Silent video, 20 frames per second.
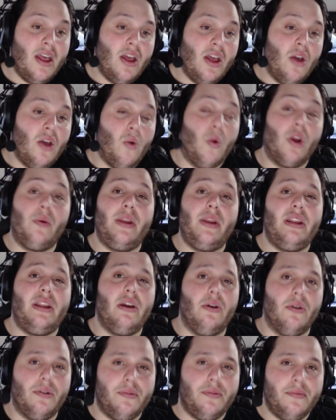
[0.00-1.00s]
what do we
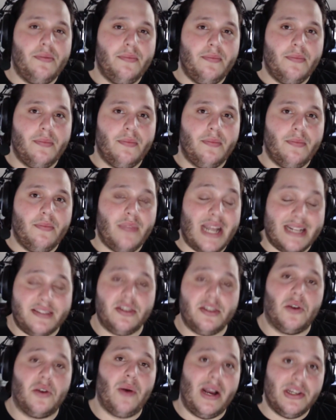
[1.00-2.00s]
do? That's the
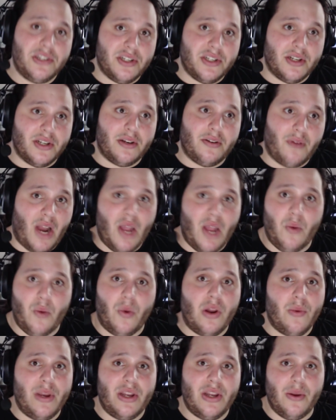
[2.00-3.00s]
question, right? What
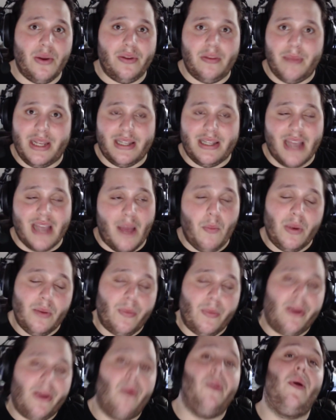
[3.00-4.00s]
do we do in the meantime?
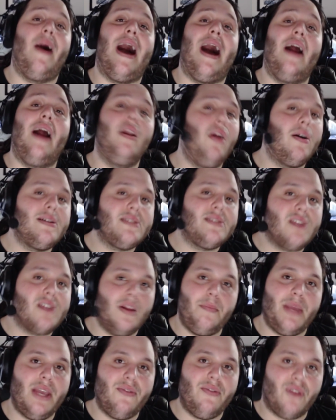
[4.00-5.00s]
We don't know how long it's going to
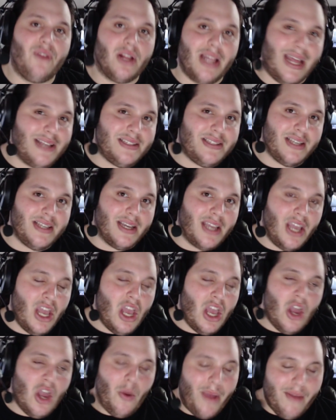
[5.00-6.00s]
be for Classic.
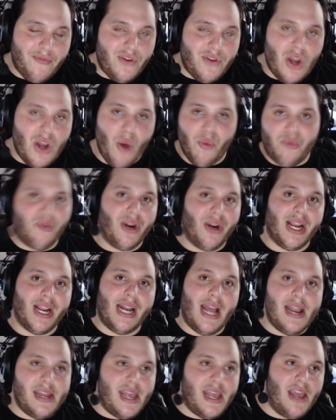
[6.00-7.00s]
We have no friggin'
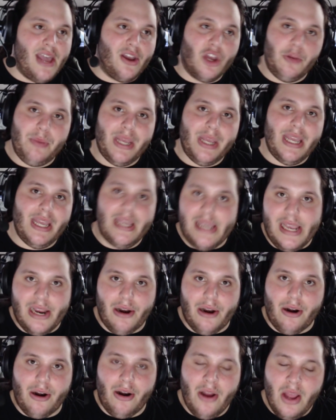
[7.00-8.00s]
idea. It could be a
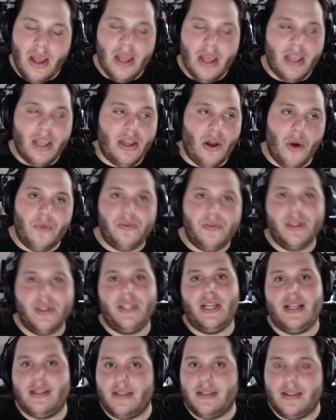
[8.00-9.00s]
year. You know,
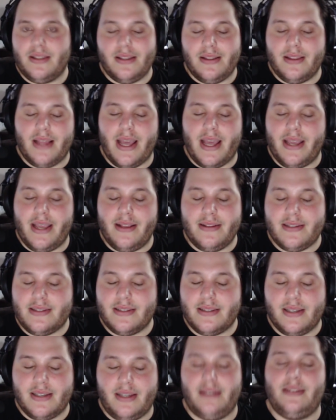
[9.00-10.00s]
hopefully they
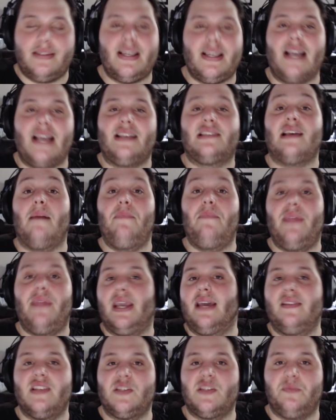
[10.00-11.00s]
say something
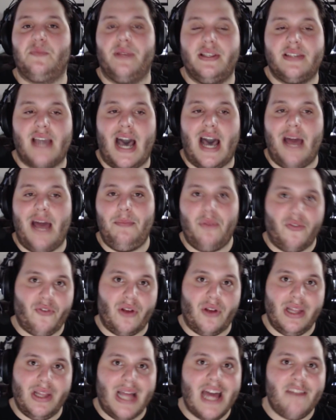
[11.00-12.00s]
at this BlizzCon. But for
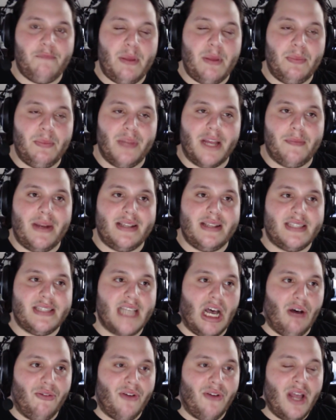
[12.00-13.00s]
a lot of people like
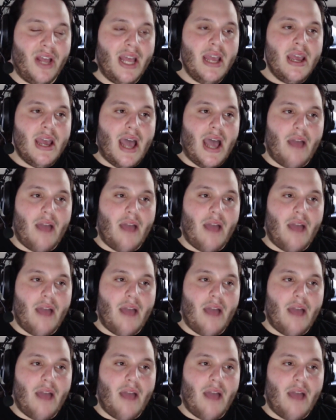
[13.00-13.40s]
myself, I